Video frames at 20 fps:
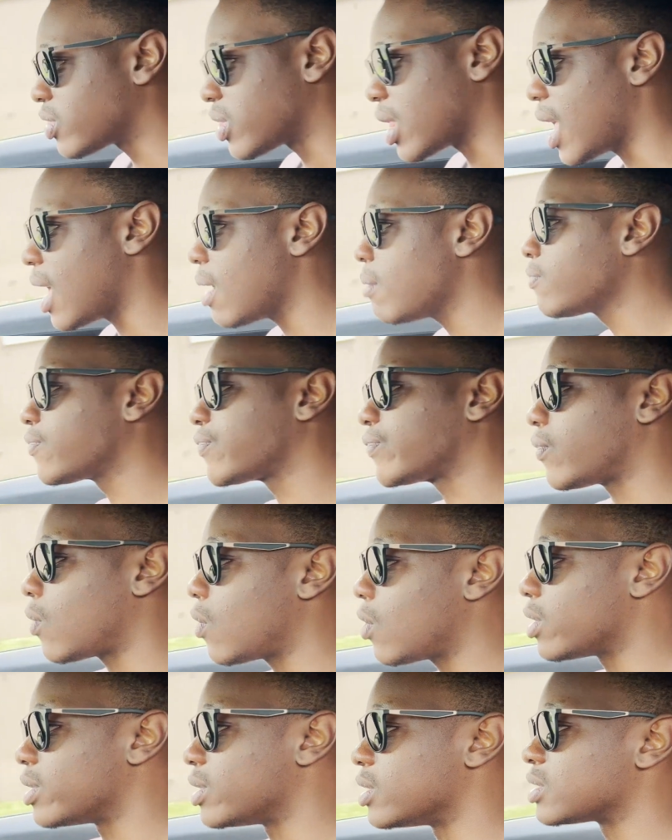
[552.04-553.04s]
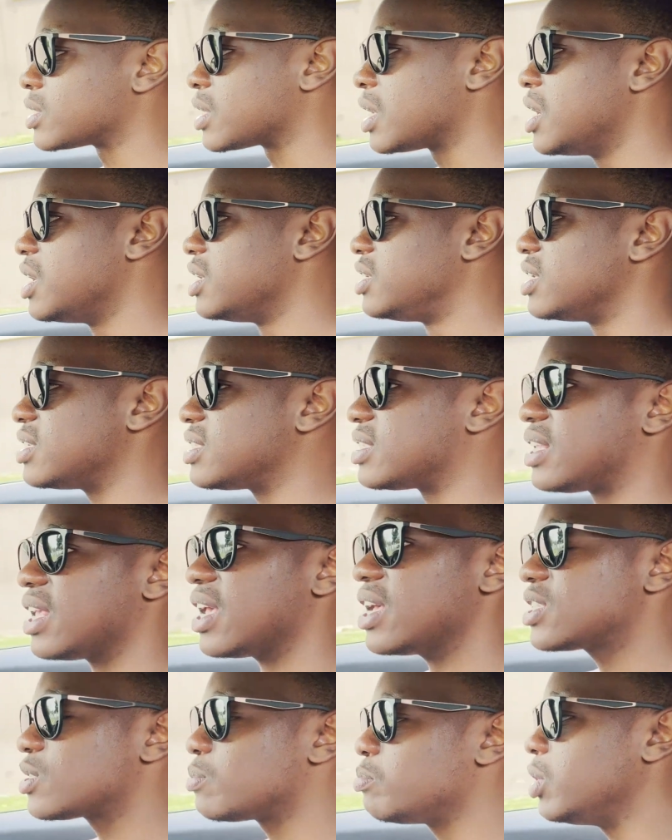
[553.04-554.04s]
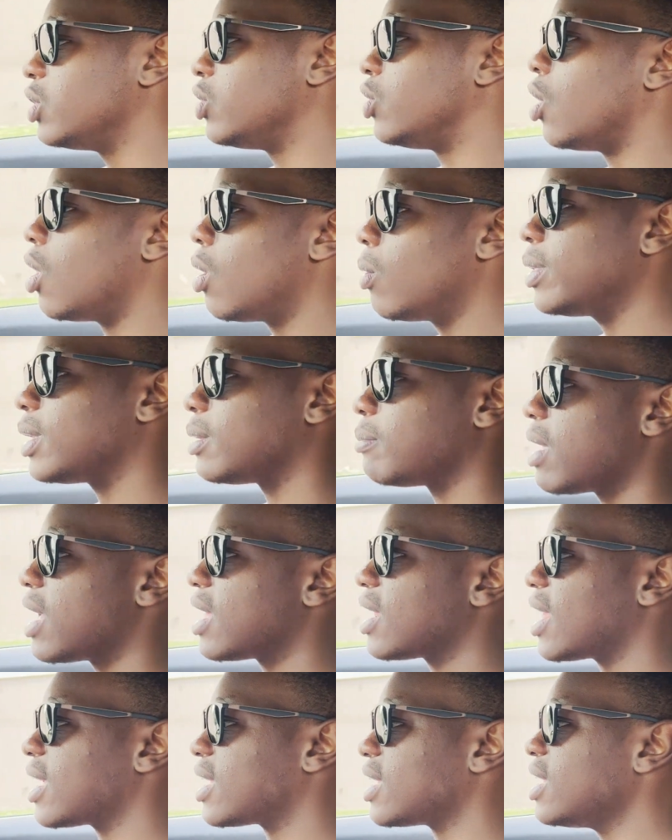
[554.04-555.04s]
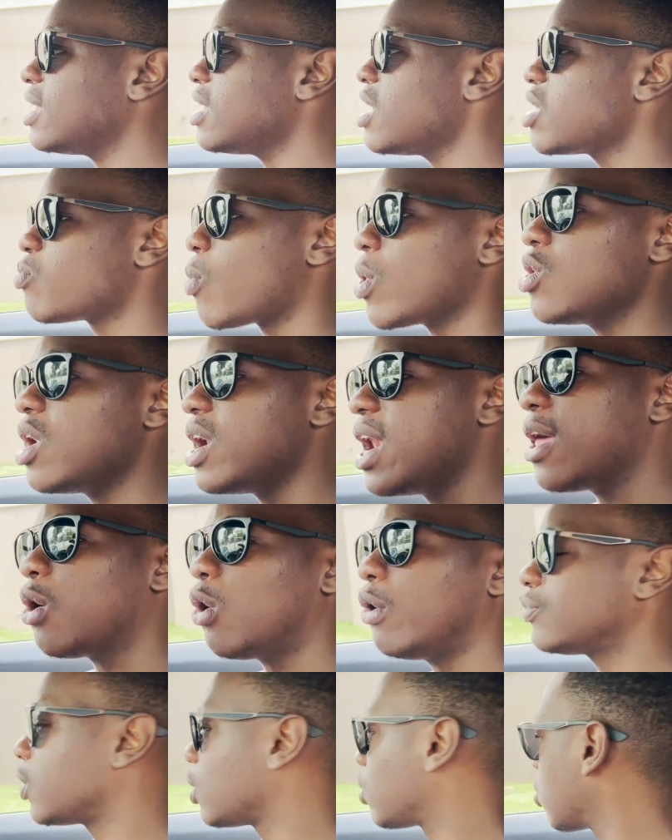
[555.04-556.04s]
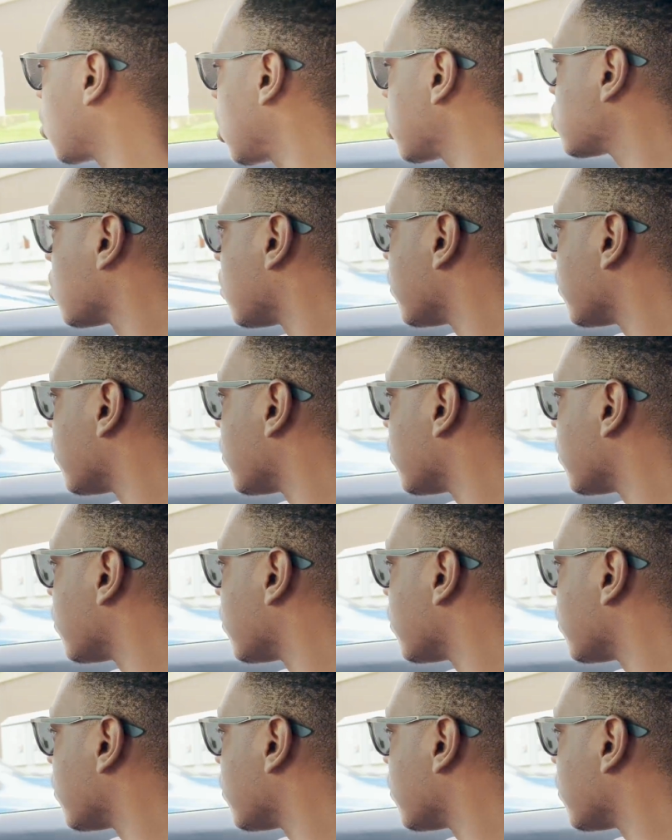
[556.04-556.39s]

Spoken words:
the M4s just gets me going, man. Like when you let off the throttle,